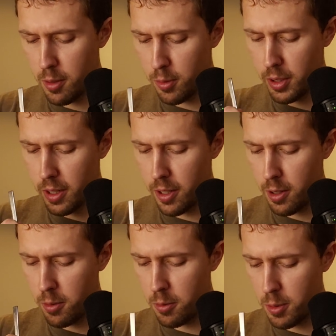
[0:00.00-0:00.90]
and
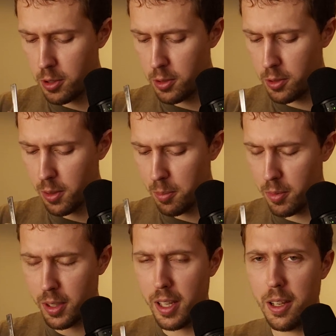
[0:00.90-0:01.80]
valerian, which is
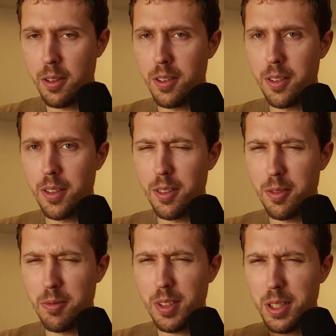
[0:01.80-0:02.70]
again a
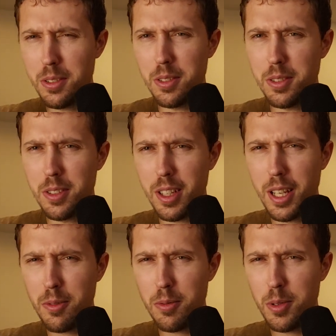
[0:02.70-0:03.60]
very
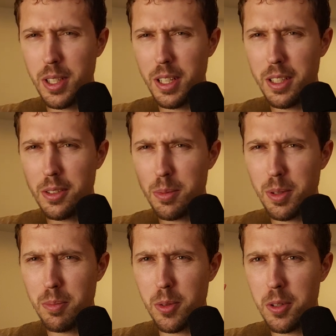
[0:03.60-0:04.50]
slight footiness,
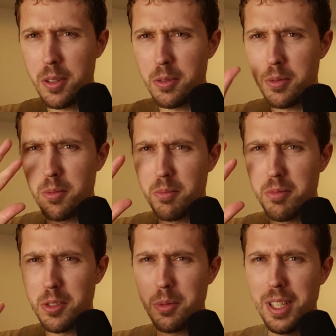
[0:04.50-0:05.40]
but more
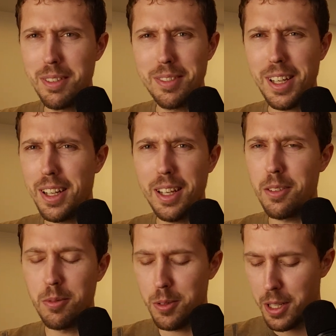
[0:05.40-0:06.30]
sweet.
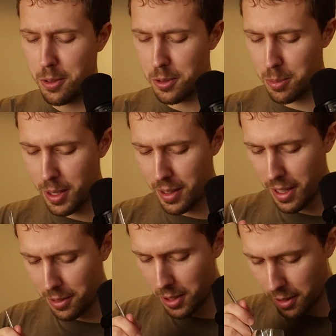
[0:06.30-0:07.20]
I don't know how to explain
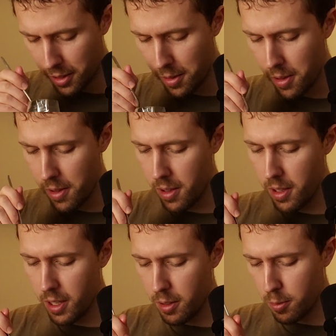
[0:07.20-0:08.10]
that exactly.
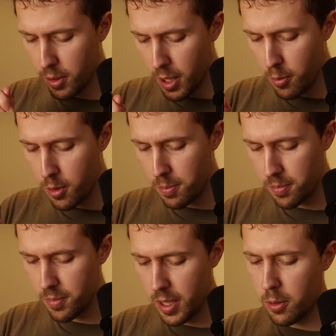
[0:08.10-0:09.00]
And the
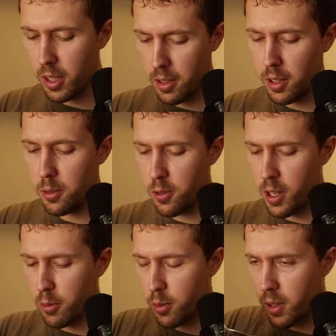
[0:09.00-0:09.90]
flavor, now can I taste the
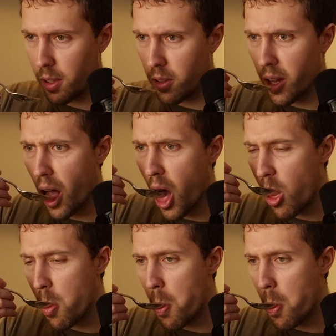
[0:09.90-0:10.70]
jackfruit thinking on that?